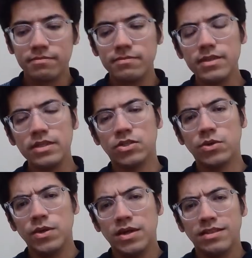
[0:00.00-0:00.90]
So
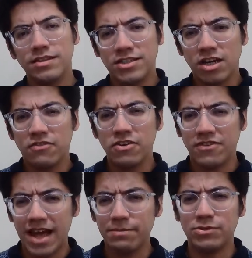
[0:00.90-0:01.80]
the discovery of
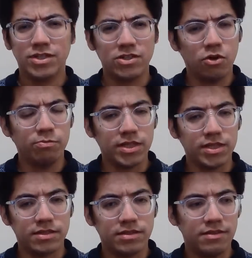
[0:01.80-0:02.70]
abstract
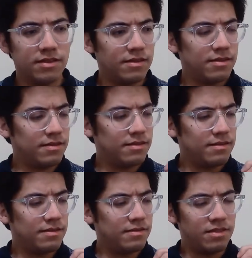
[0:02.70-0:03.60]
objects, the
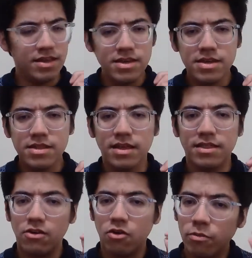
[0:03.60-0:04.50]
thinking that
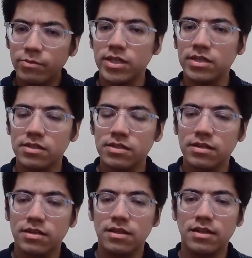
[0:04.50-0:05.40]
there are objects
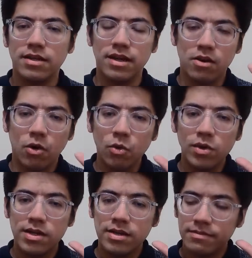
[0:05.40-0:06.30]
that are
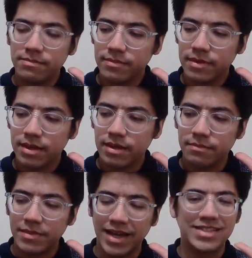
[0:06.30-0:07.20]
only
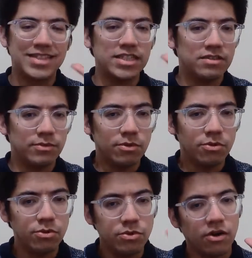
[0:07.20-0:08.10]
accessible
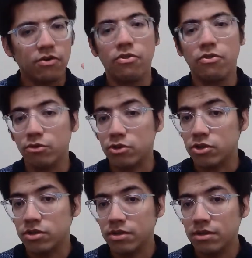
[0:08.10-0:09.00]
through our thought,
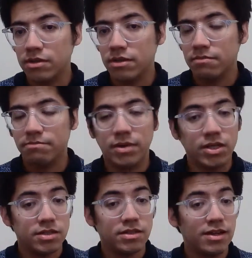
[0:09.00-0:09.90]

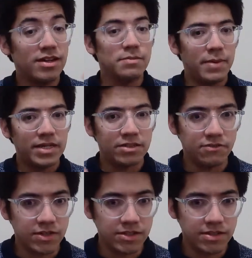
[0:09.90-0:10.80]
but they're independent
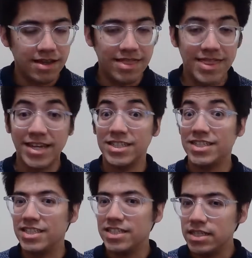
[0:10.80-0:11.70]
of us, that is
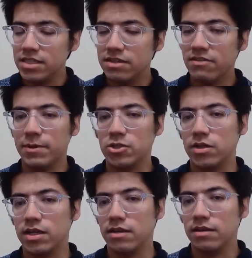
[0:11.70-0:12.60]
distinctively
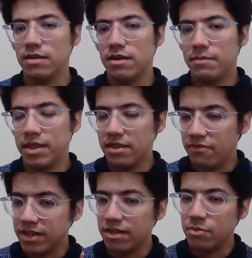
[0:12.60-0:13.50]
Platonic. And the
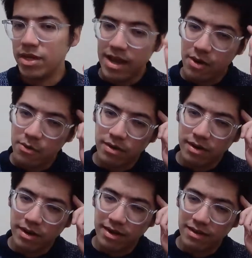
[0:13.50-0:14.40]
fact that we now
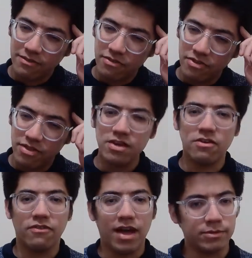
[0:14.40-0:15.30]
can think
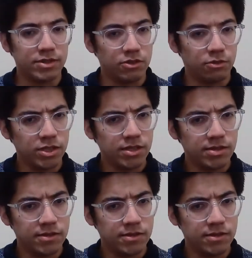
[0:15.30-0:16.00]
of abstract objects